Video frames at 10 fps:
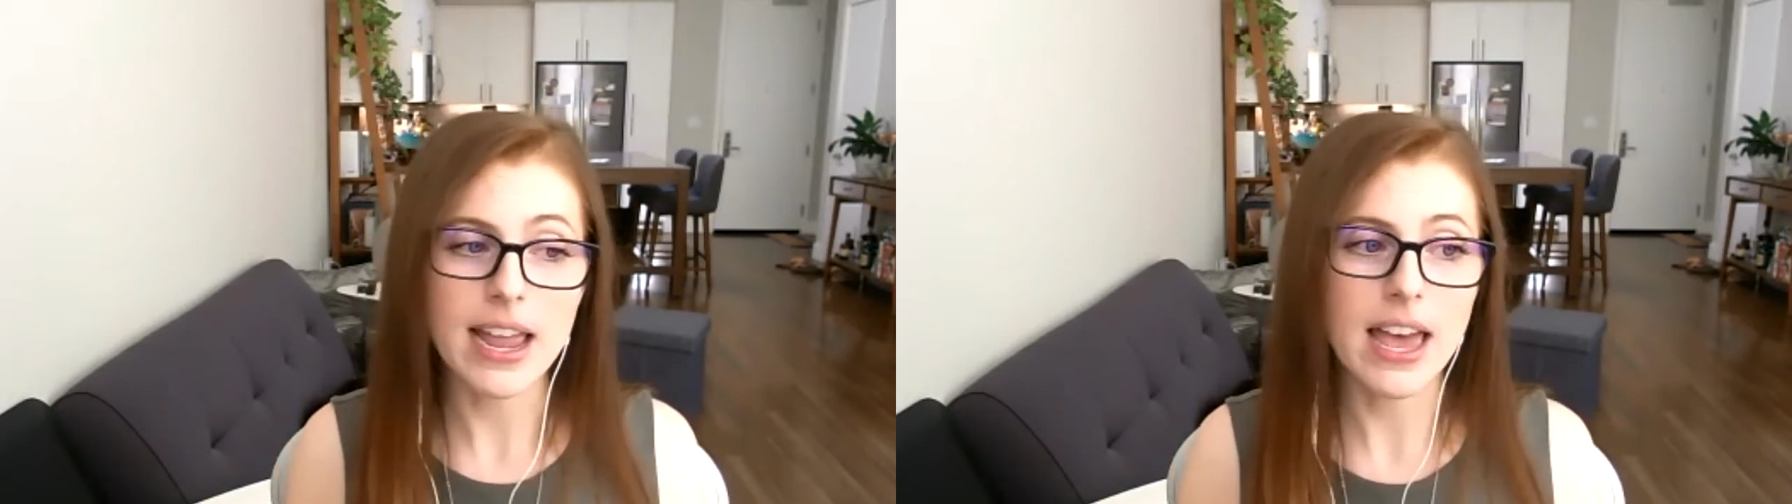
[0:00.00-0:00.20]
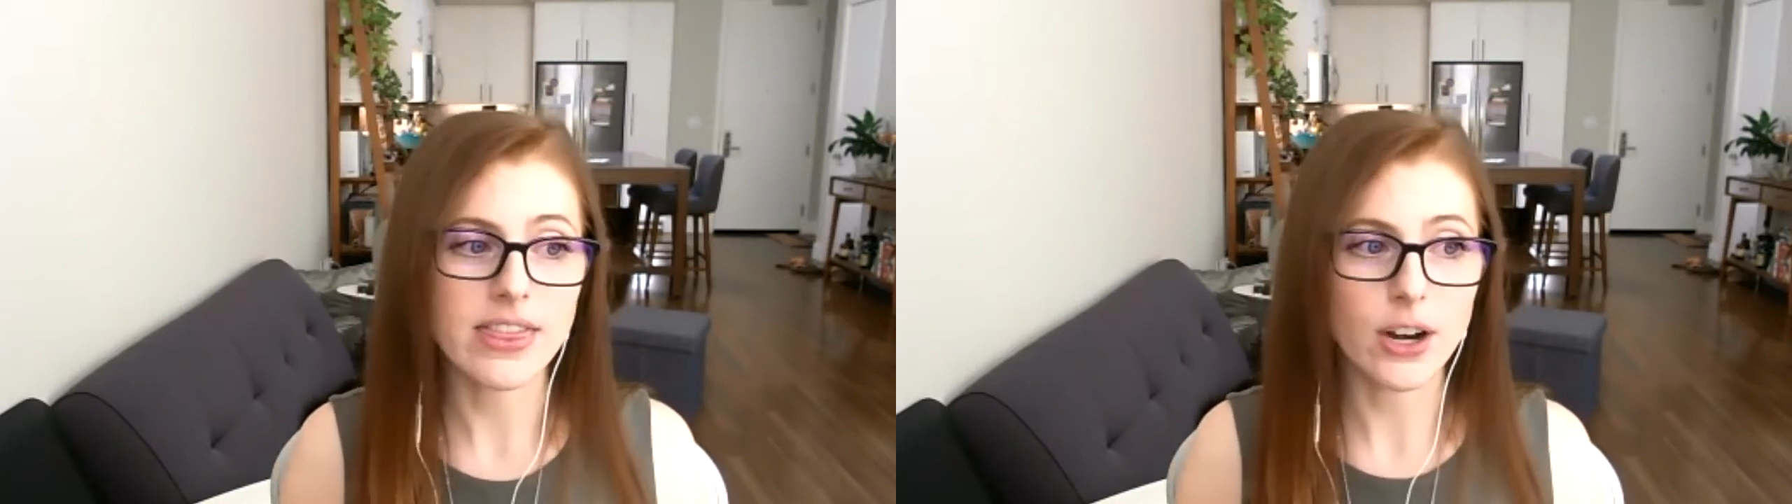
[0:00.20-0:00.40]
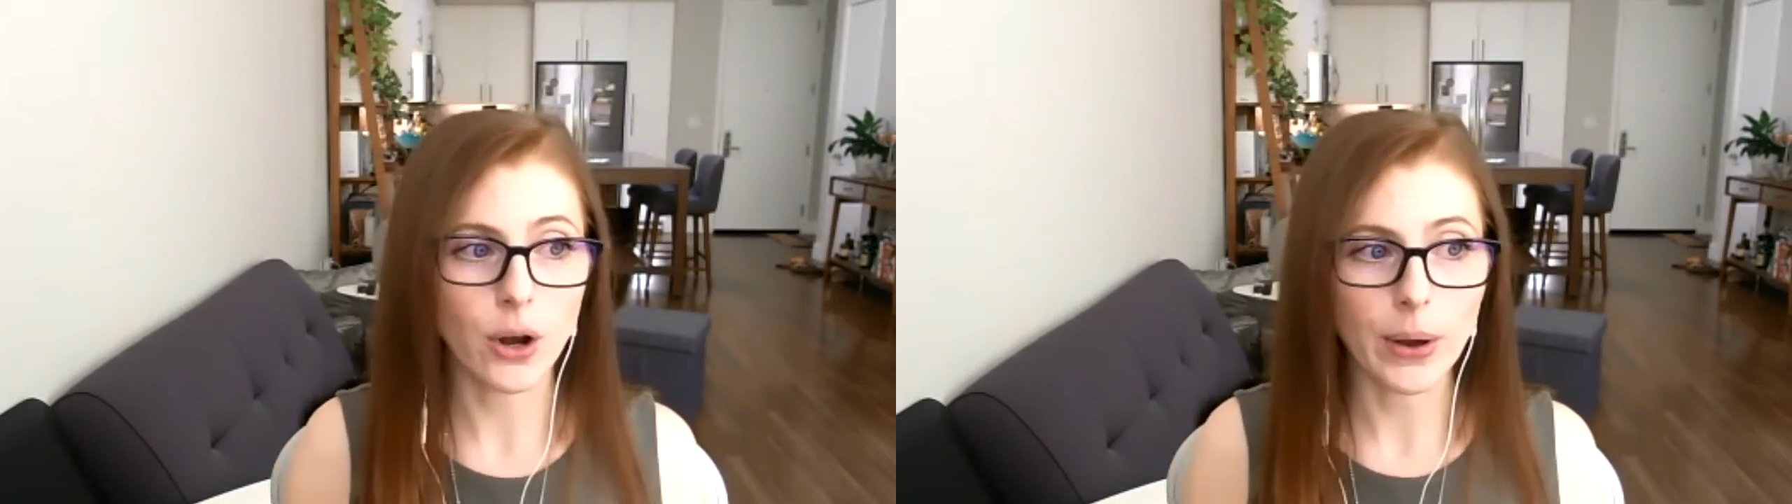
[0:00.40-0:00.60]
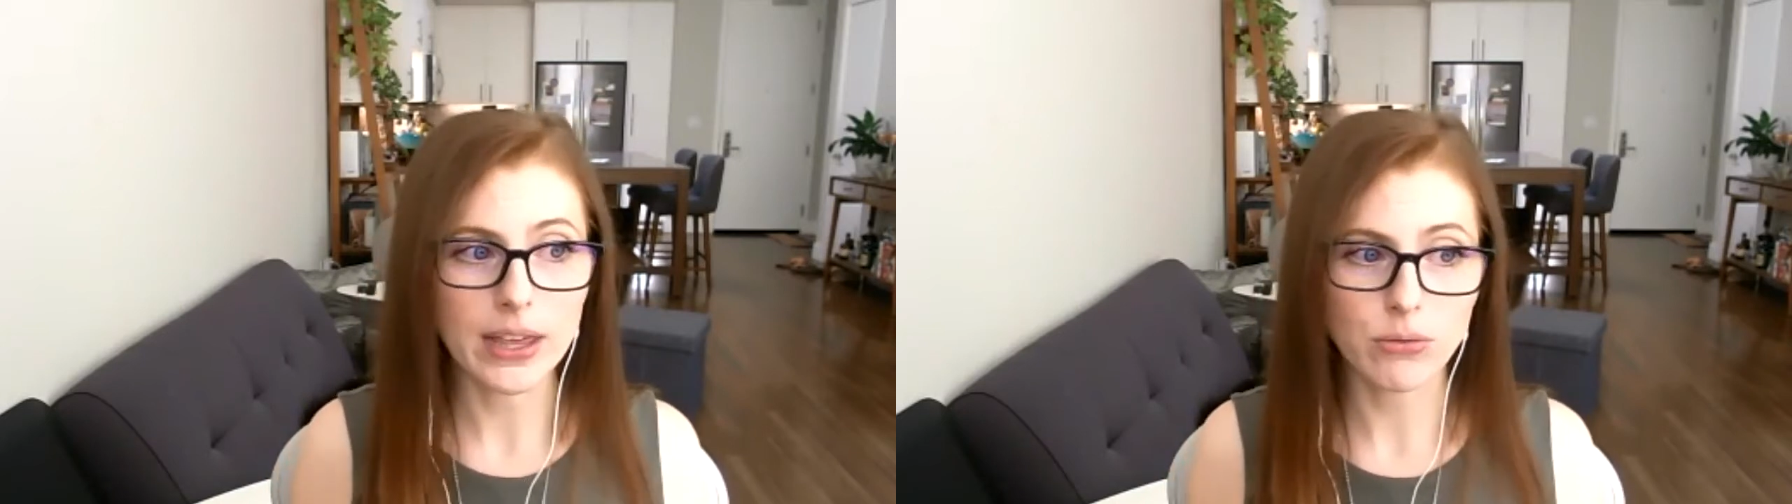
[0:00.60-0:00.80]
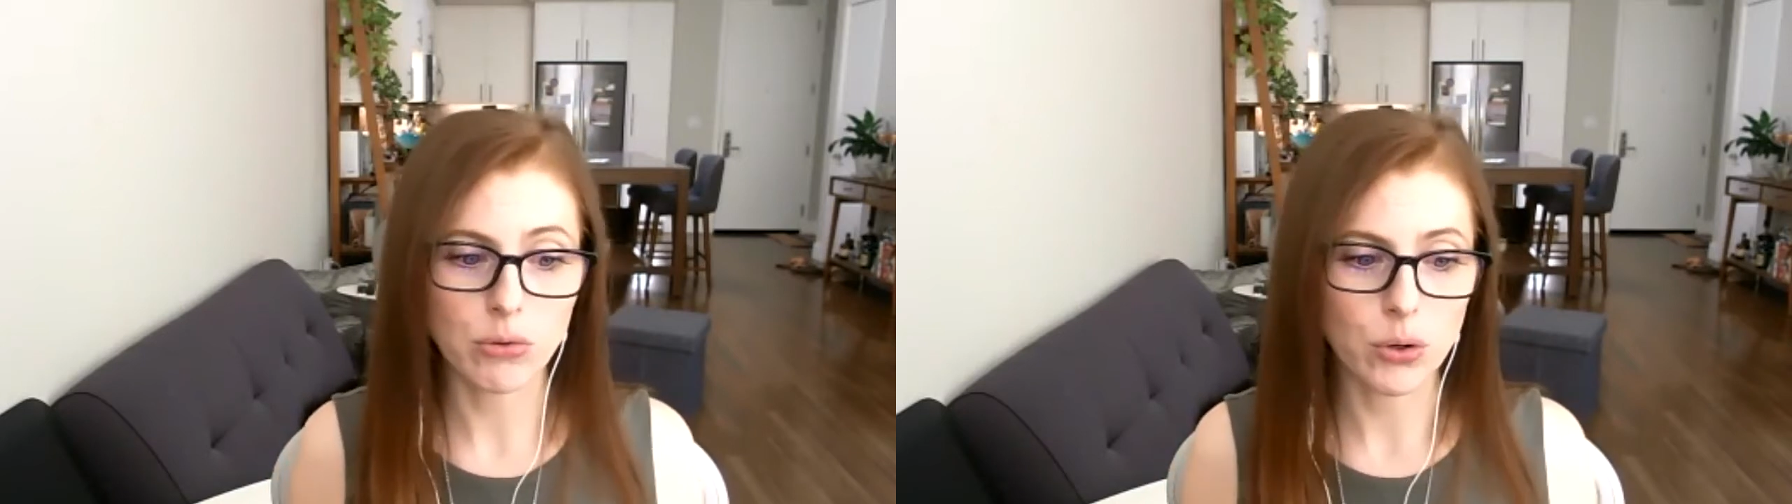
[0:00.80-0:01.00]
And they're going
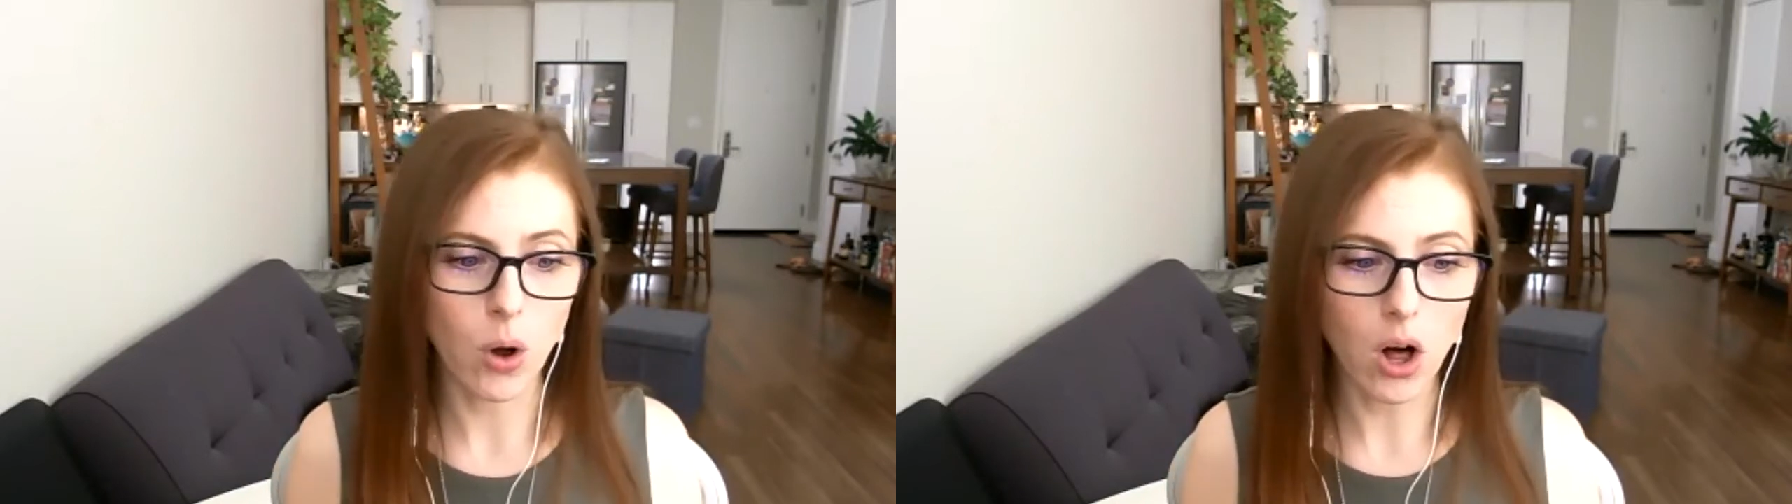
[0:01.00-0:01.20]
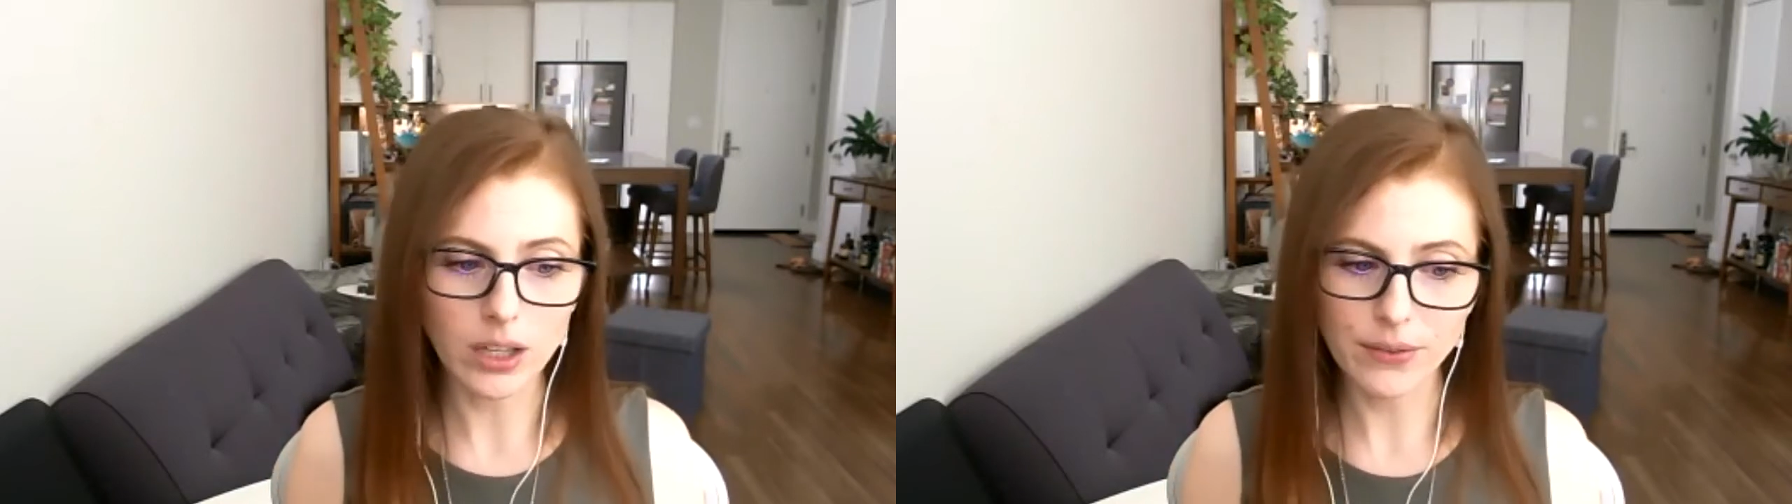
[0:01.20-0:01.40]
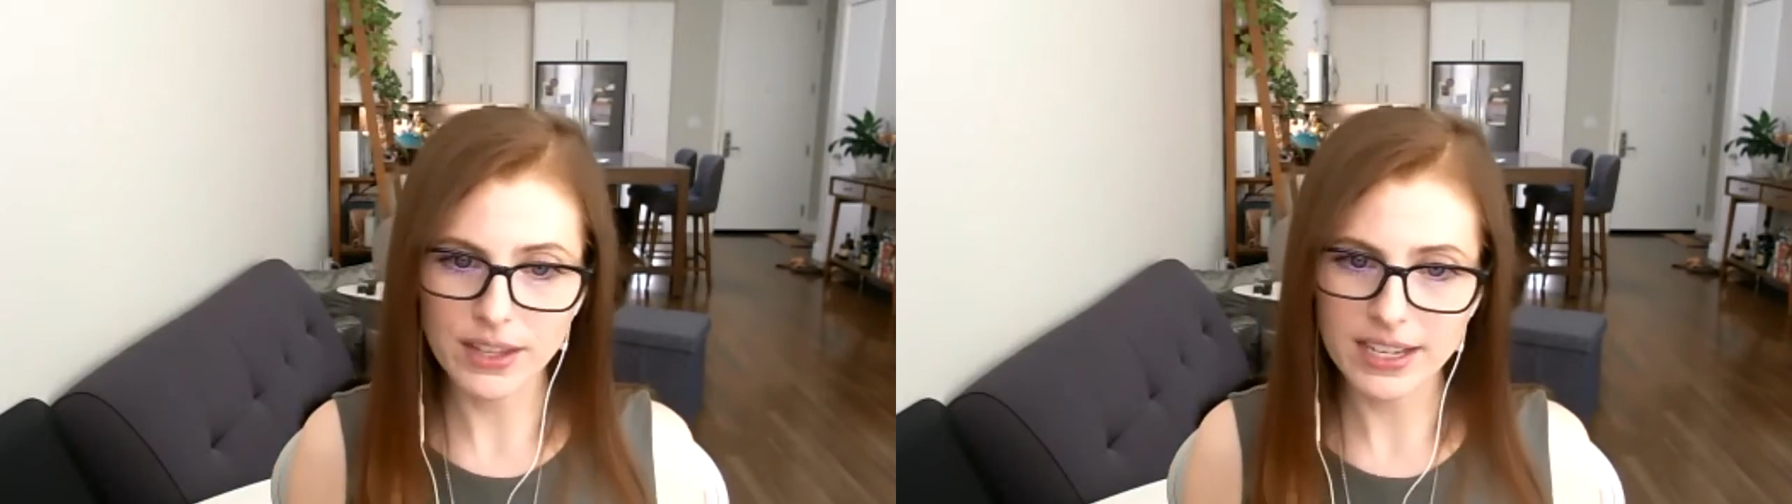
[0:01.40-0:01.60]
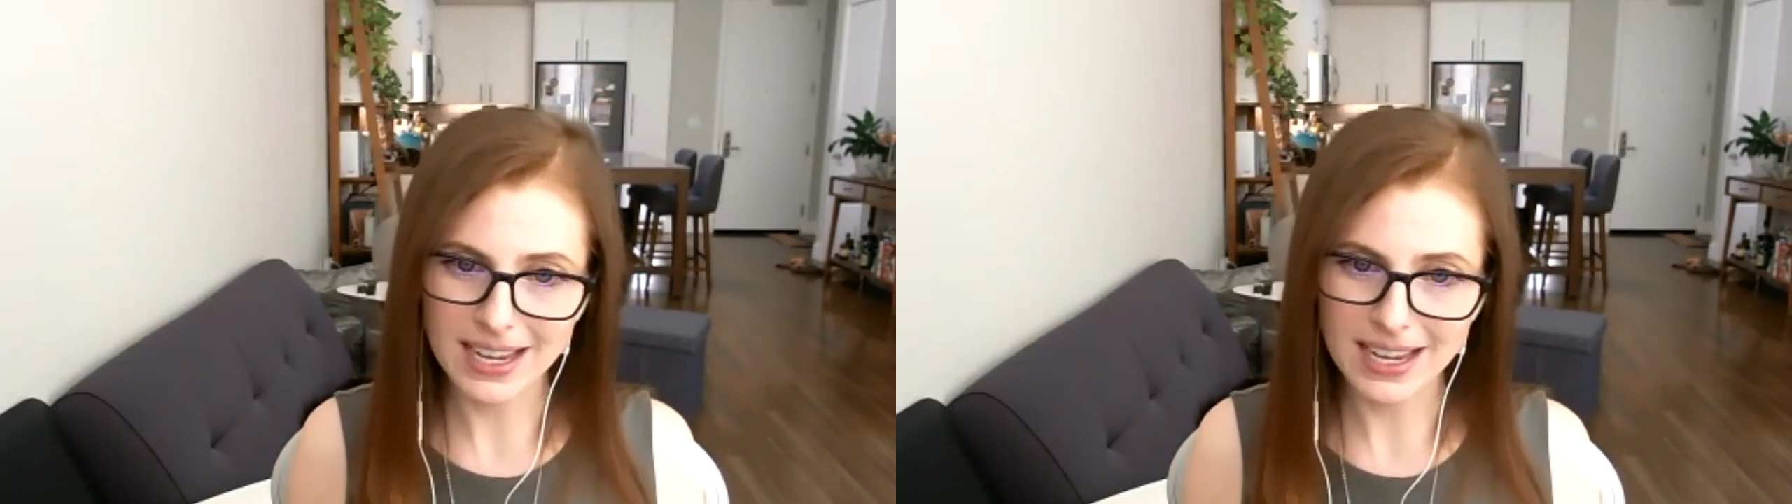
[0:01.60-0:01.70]
through all of this